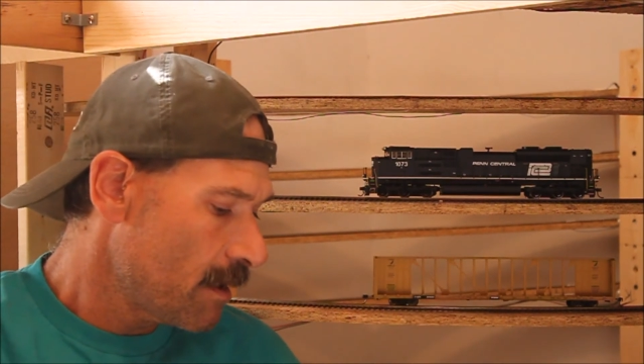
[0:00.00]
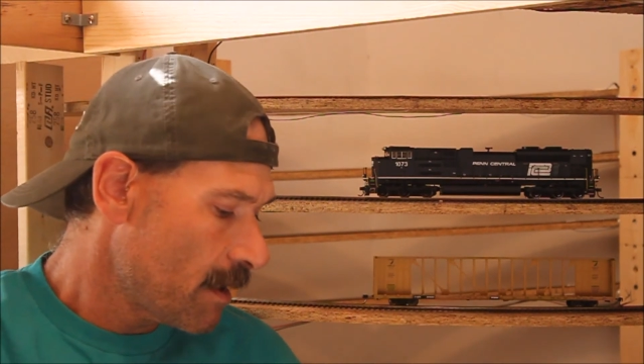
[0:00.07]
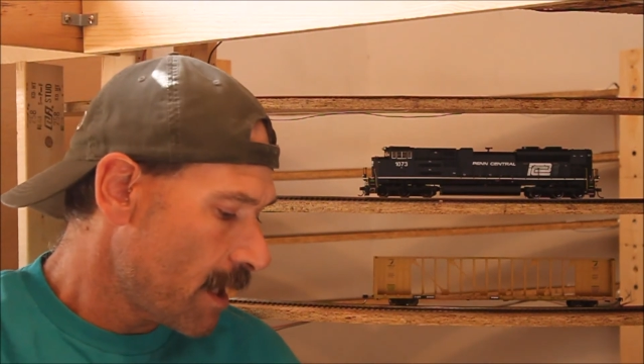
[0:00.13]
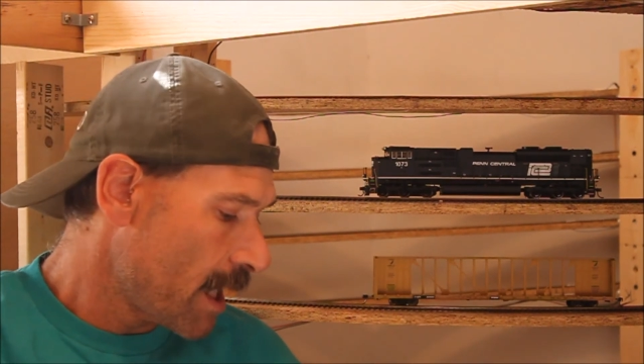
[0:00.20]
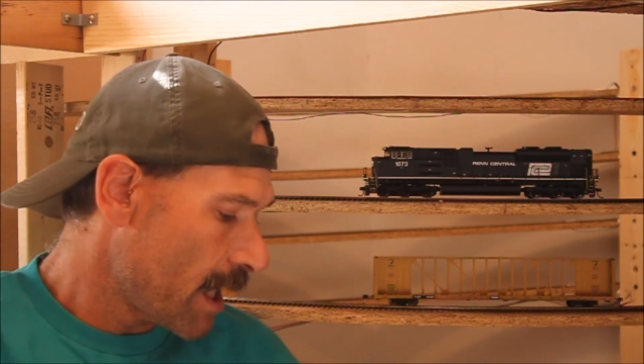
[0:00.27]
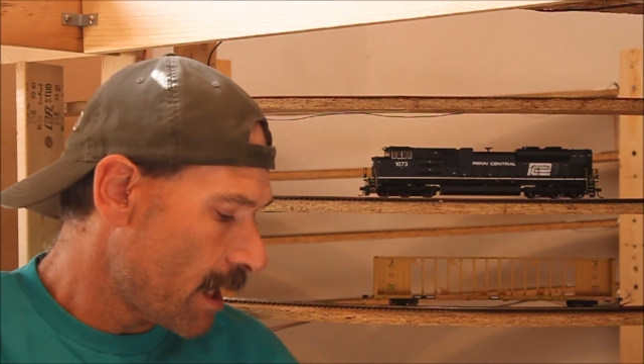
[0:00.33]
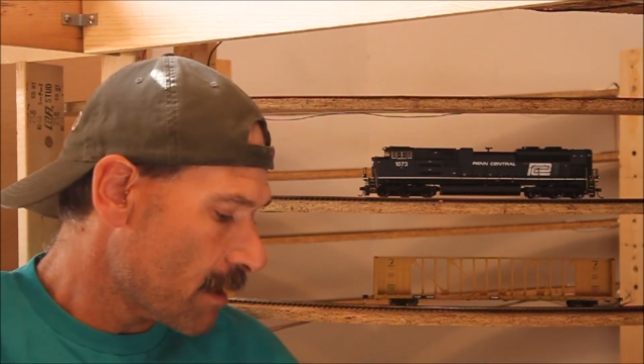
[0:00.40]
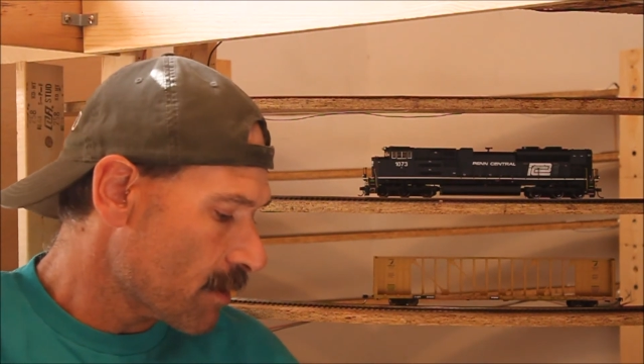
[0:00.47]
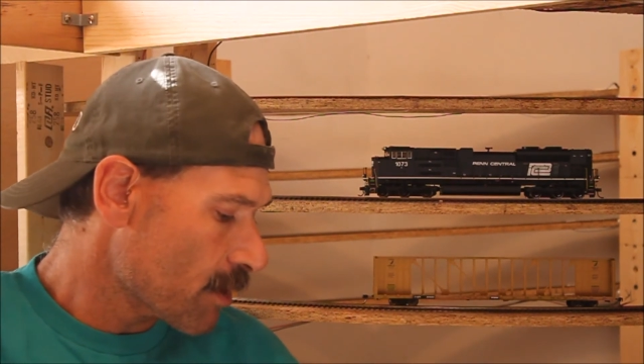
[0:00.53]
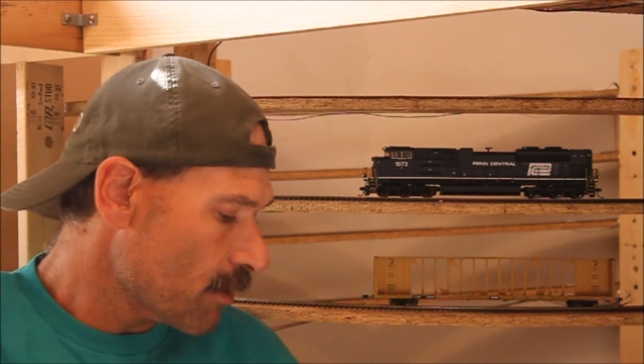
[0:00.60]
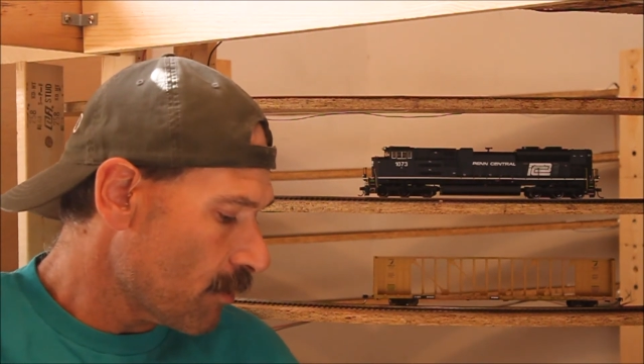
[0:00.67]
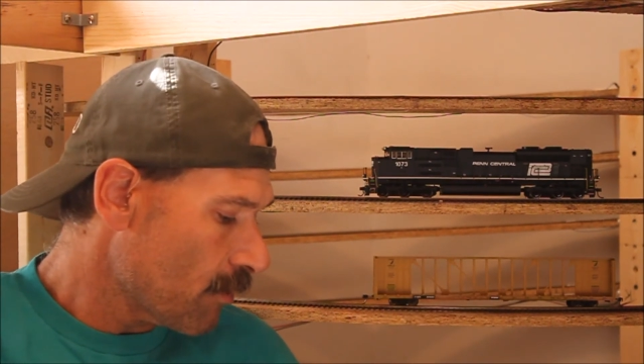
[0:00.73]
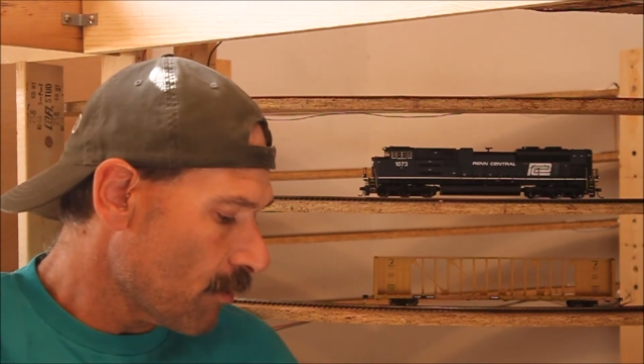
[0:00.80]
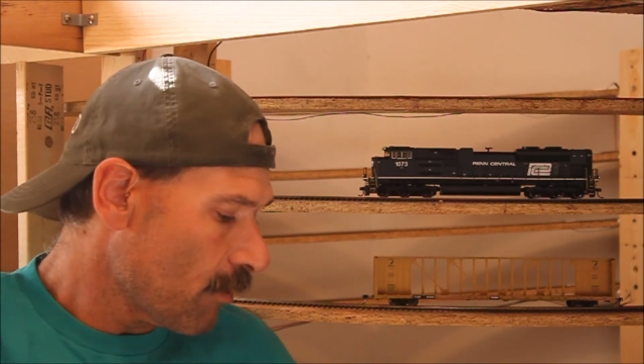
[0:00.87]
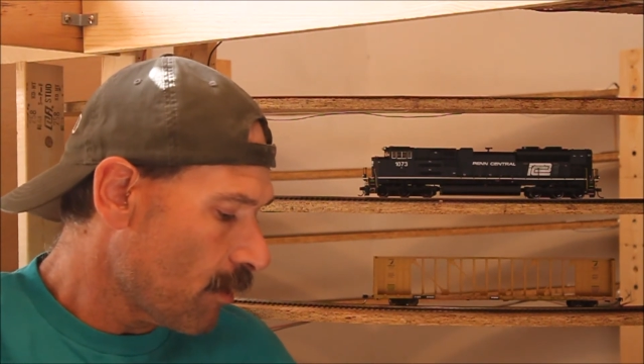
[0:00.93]
And to
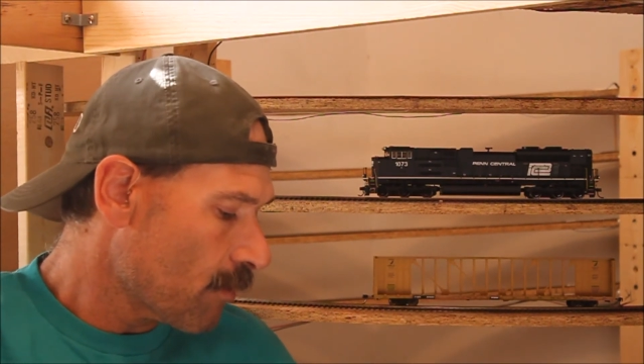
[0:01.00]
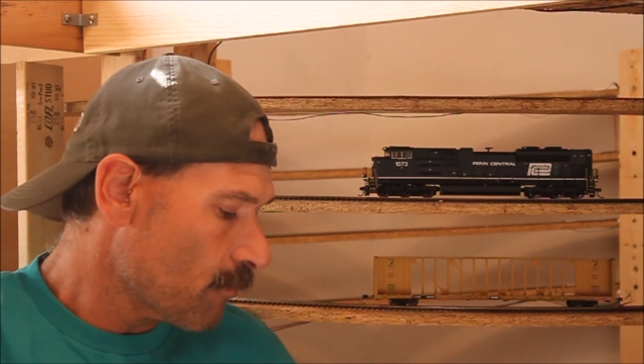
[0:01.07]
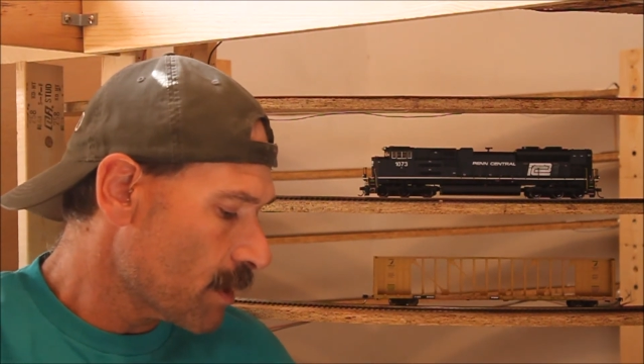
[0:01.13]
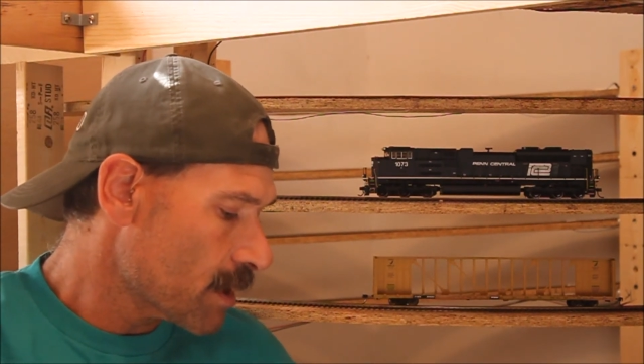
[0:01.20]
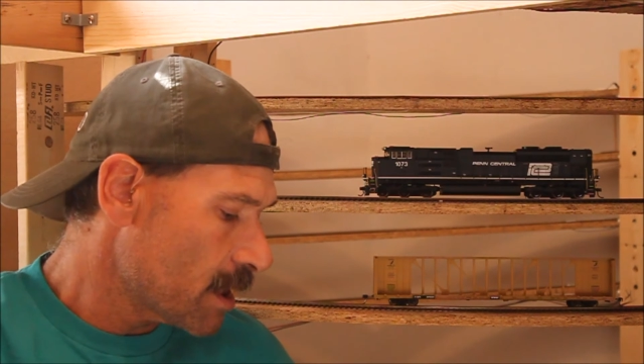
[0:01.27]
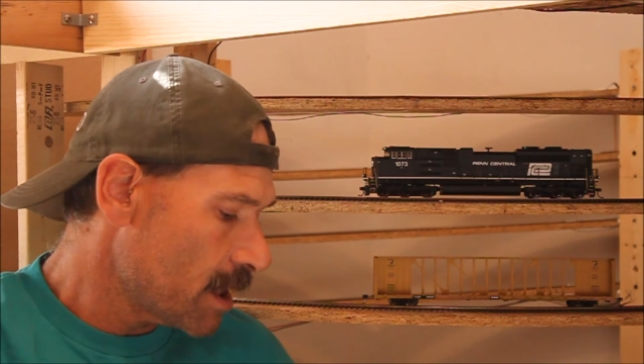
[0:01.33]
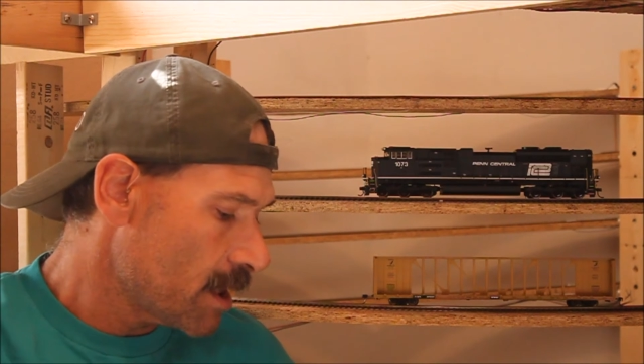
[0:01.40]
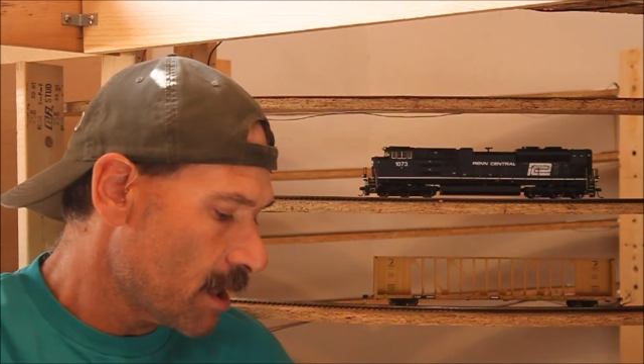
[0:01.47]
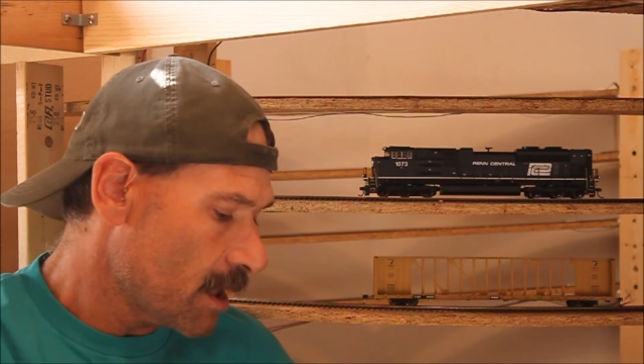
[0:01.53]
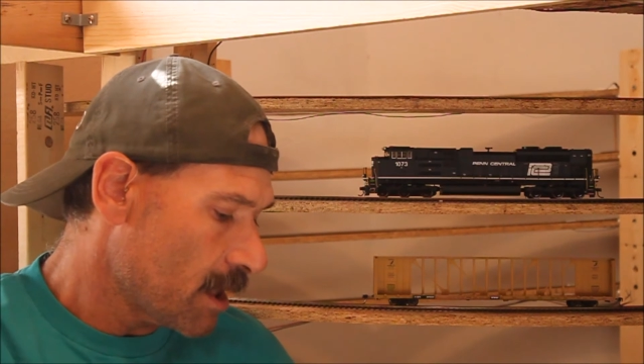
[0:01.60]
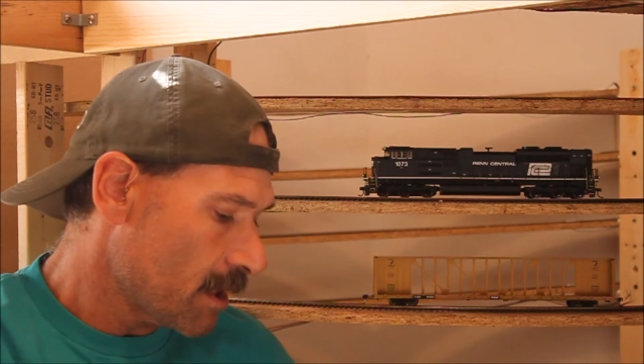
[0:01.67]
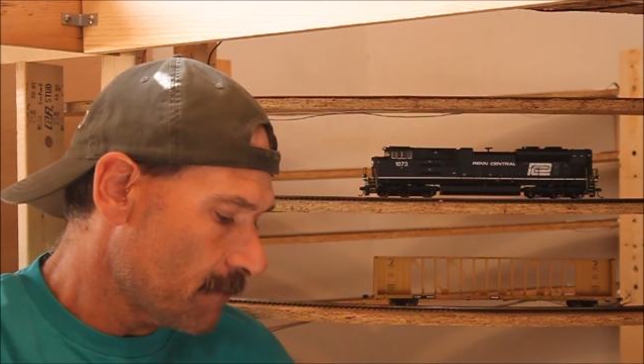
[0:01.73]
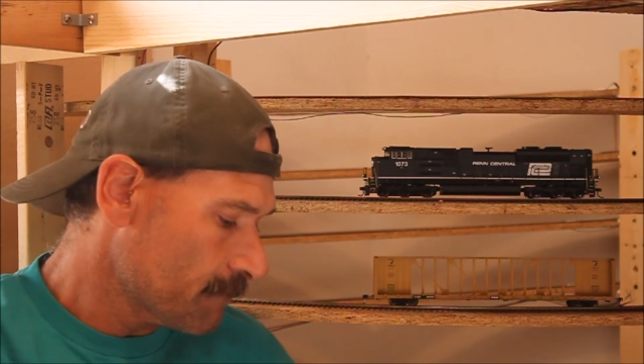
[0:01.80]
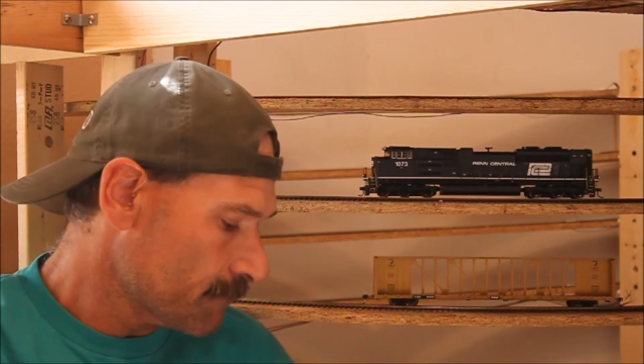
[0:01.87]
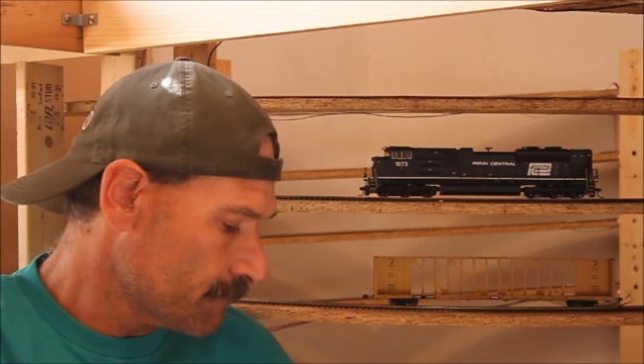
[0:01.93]
go along with the
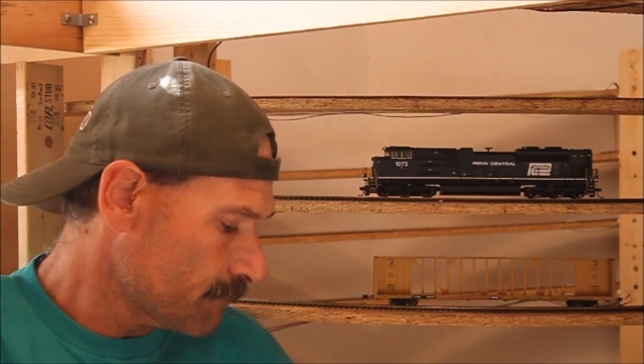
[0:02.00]
um,